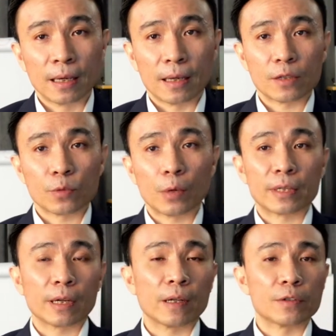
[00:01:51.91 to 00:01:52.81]
And that's why we
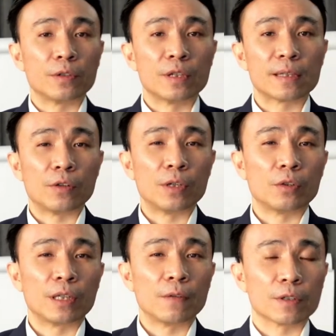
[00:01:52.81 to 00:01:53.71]
tell our students that you need
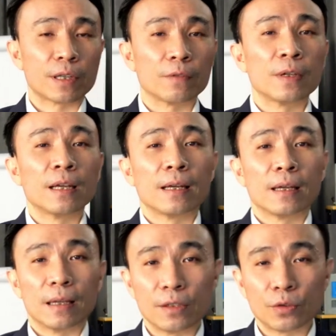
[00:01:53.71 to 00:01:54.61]
to give yourself
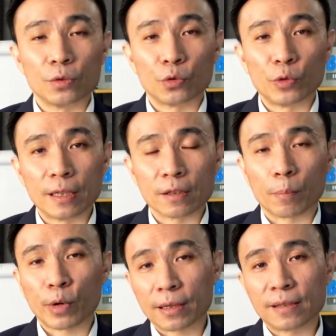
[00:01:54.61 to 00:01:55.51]
at least 2 to 3 years
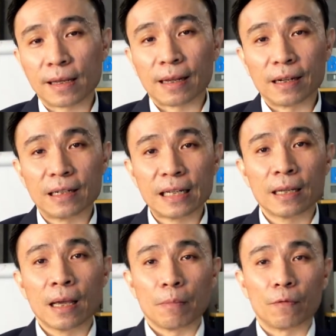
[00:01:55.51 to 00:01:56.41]
of practice and
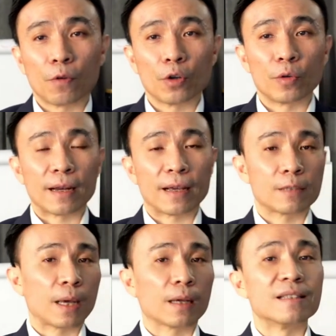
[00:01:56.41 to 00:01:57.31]
learning before you can
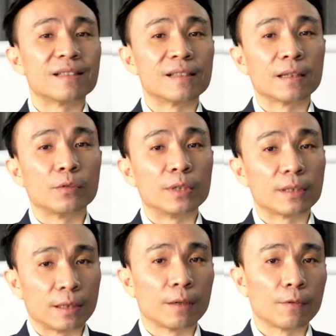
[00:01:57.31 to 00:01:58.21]
expect consistent
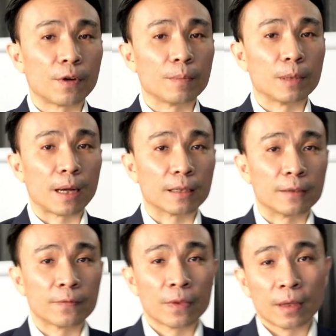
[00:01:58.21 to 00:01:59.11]
return from the market.